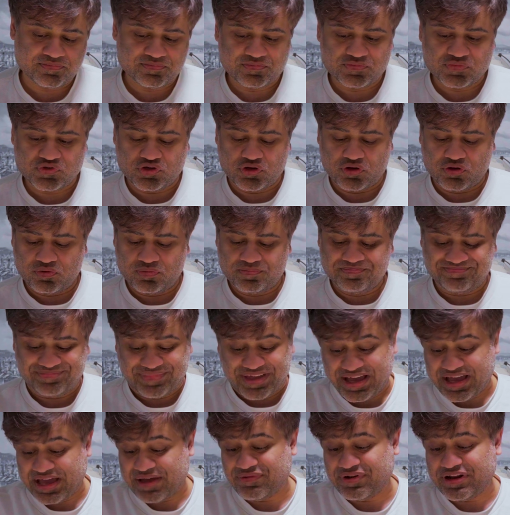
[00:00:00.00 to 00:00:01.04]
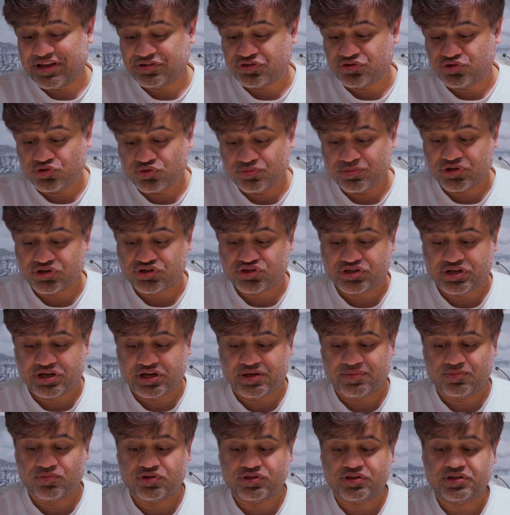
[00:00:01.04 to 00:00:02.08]
So I haven't had too much
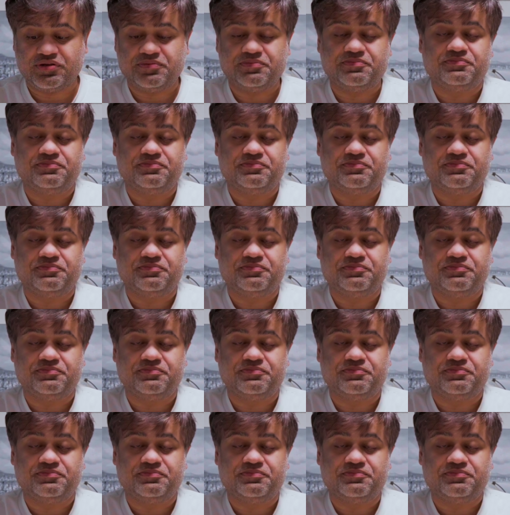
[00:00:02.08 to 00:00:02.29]
time with it.